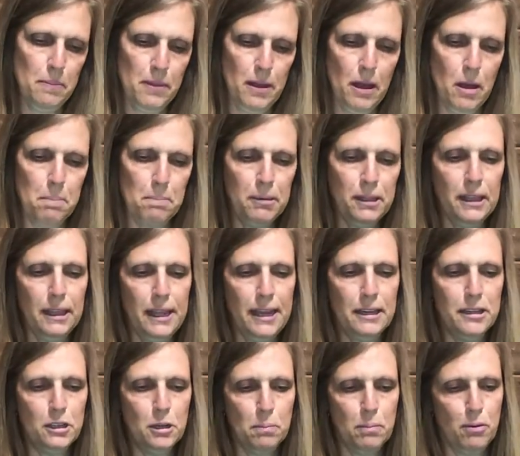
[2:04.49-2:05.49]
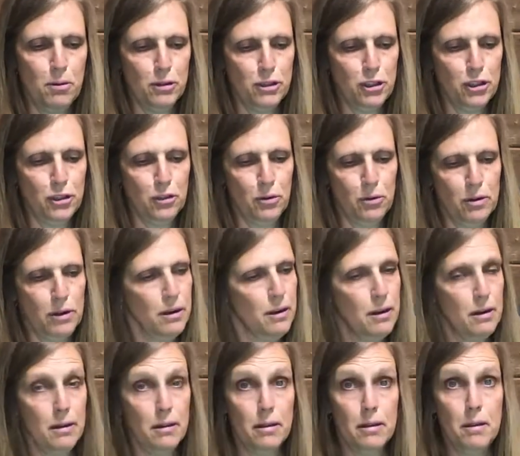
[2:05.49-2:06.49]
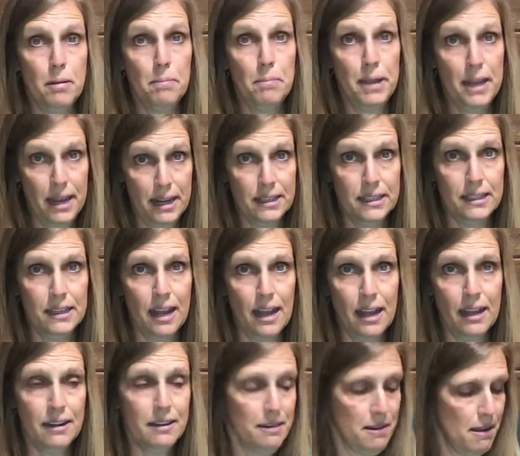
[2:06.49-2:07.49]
a plate to put your paints on.